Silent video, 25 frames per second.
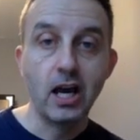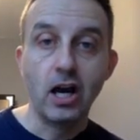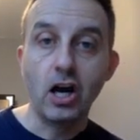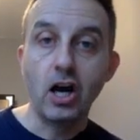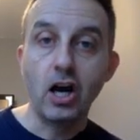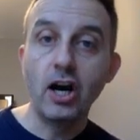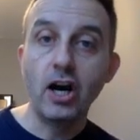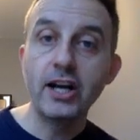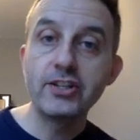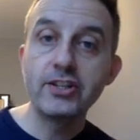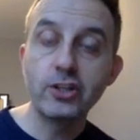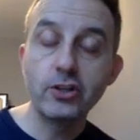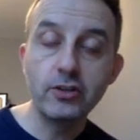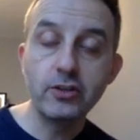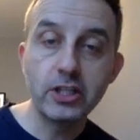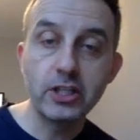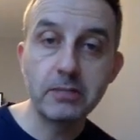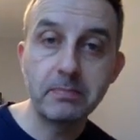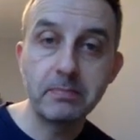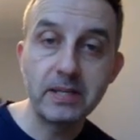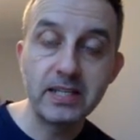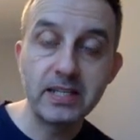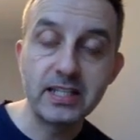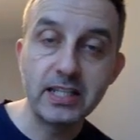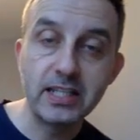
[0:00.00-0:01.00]
I do this
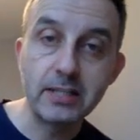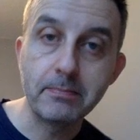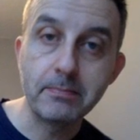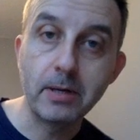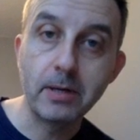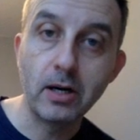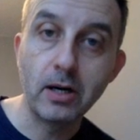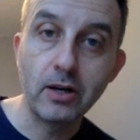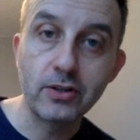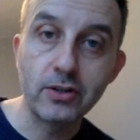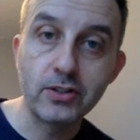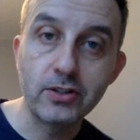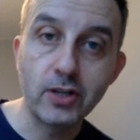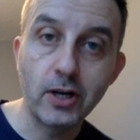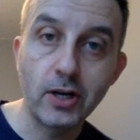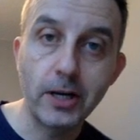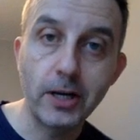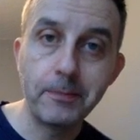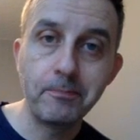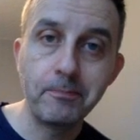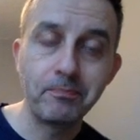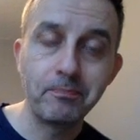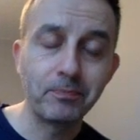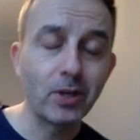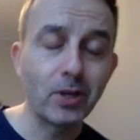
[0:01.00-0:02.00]
business
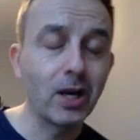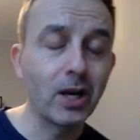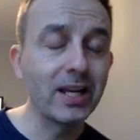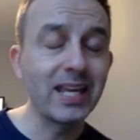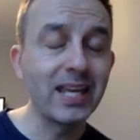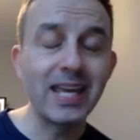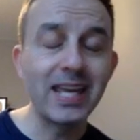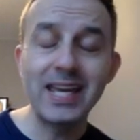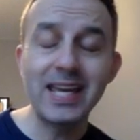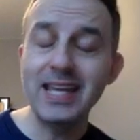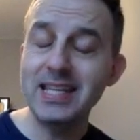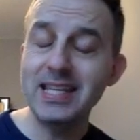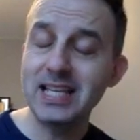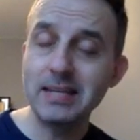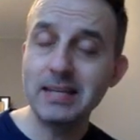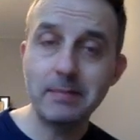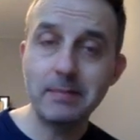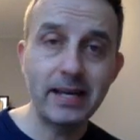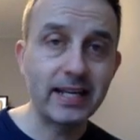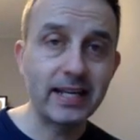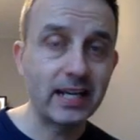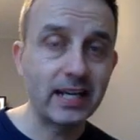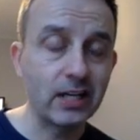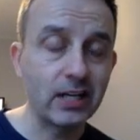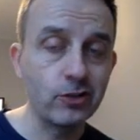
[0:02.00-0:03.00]
part-time. I easily
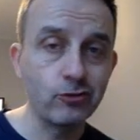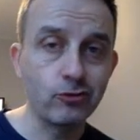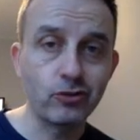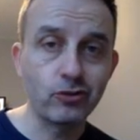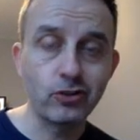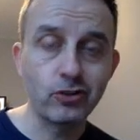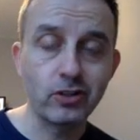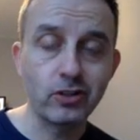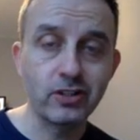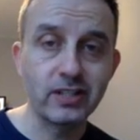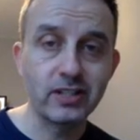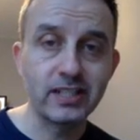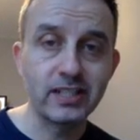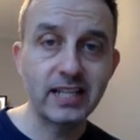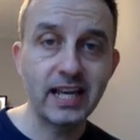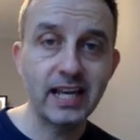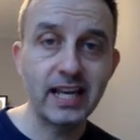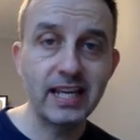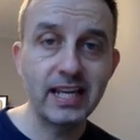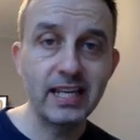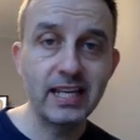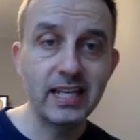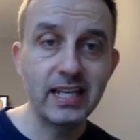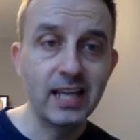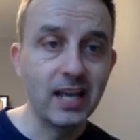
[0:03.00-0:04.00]
make $100 a
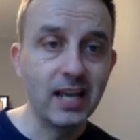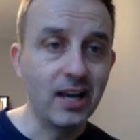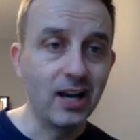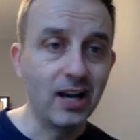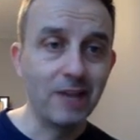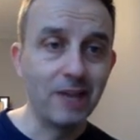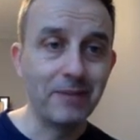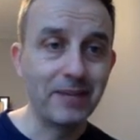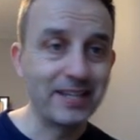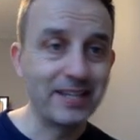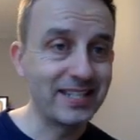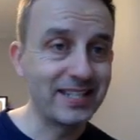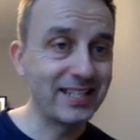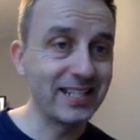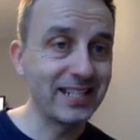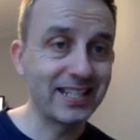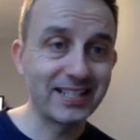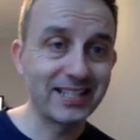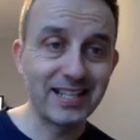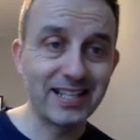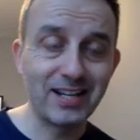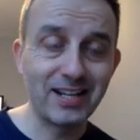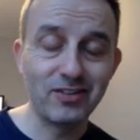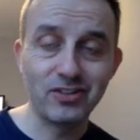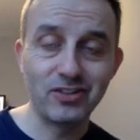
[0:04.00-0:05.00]
day. I made
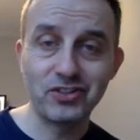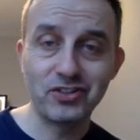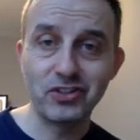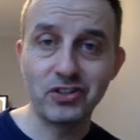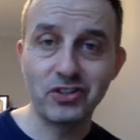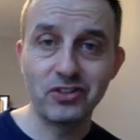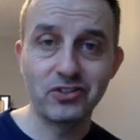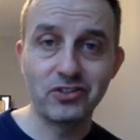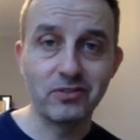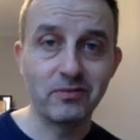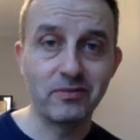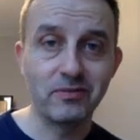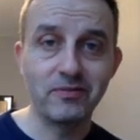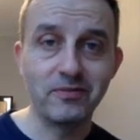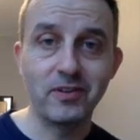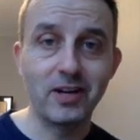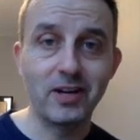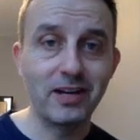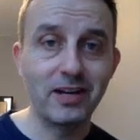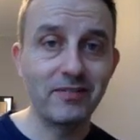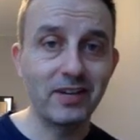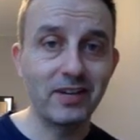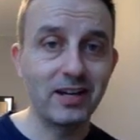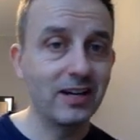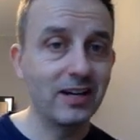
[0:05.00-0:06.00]
$6,000 on
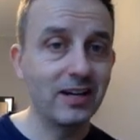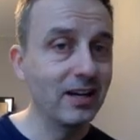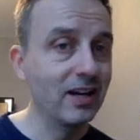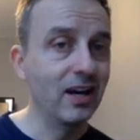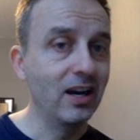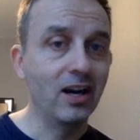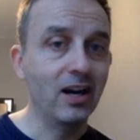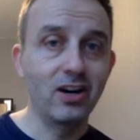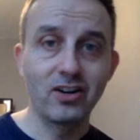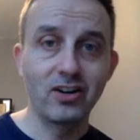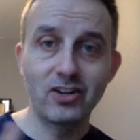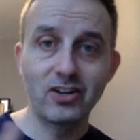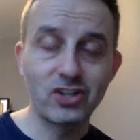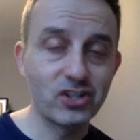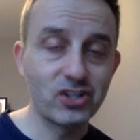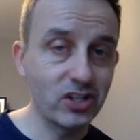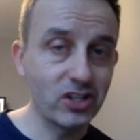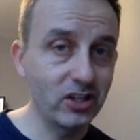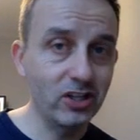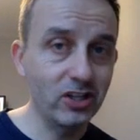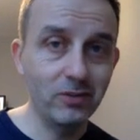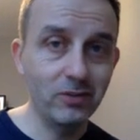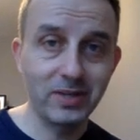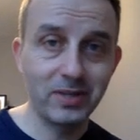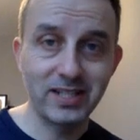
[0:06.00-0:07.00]
Fiverr. I'm going to show
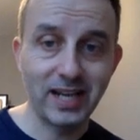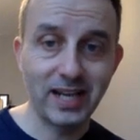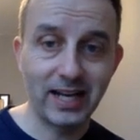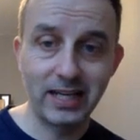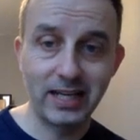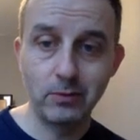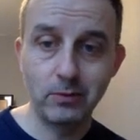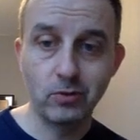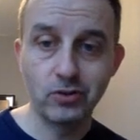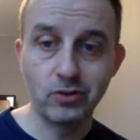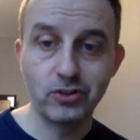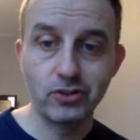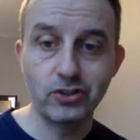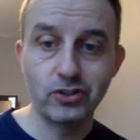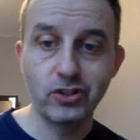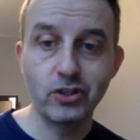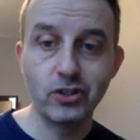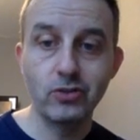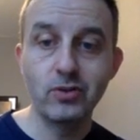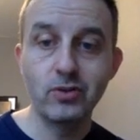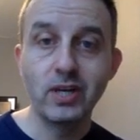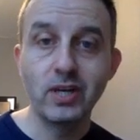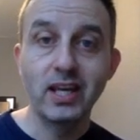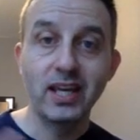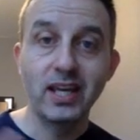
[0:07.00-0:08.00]
you exactly what to
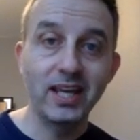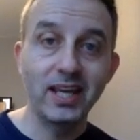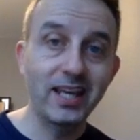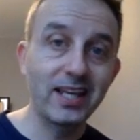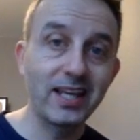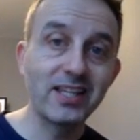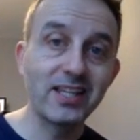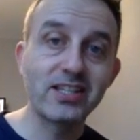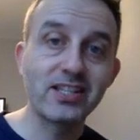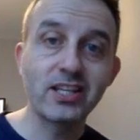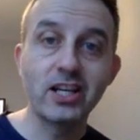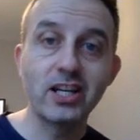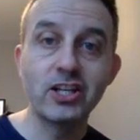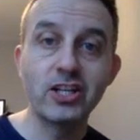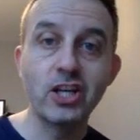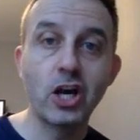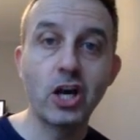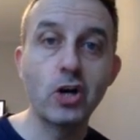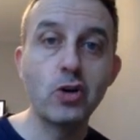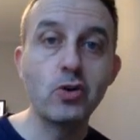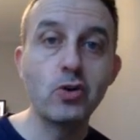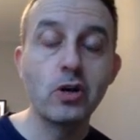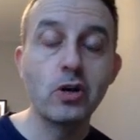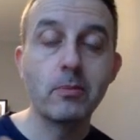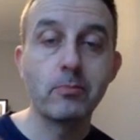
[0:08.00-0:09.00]
do. It's a
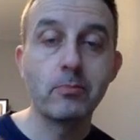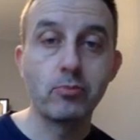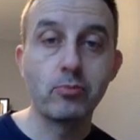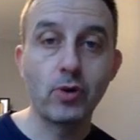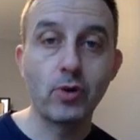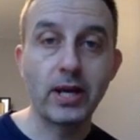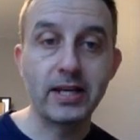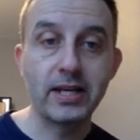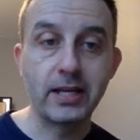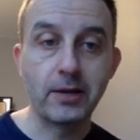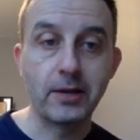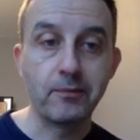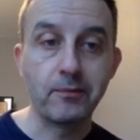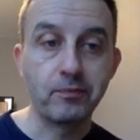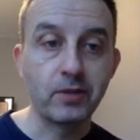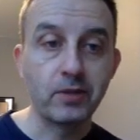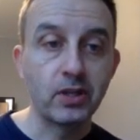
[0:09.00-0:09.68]
no-brainer.